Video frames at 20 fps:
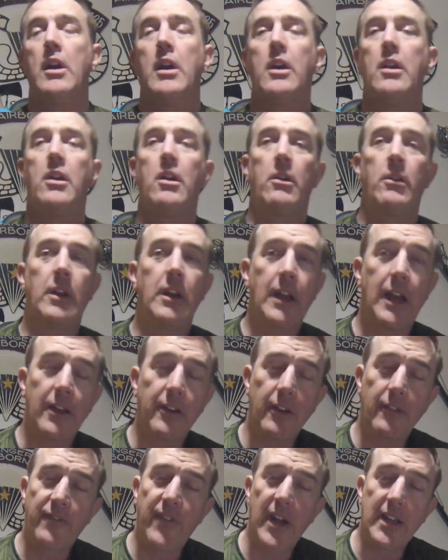You know,
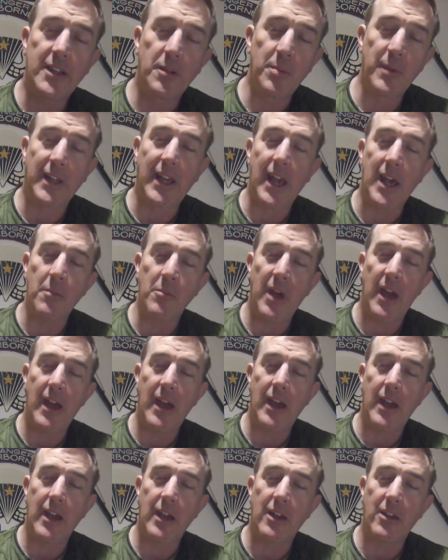and in fact, he became
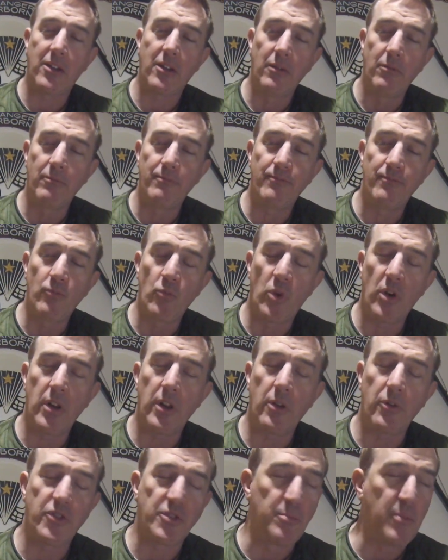one of
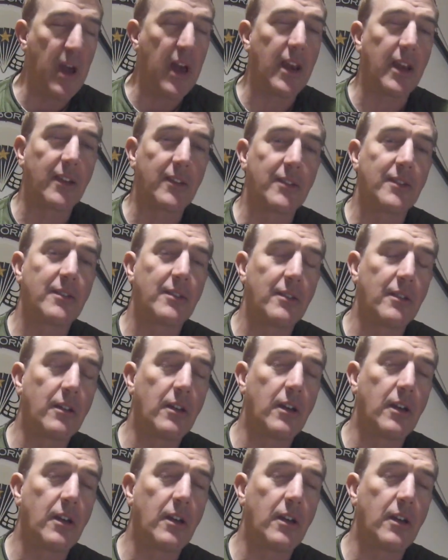those medics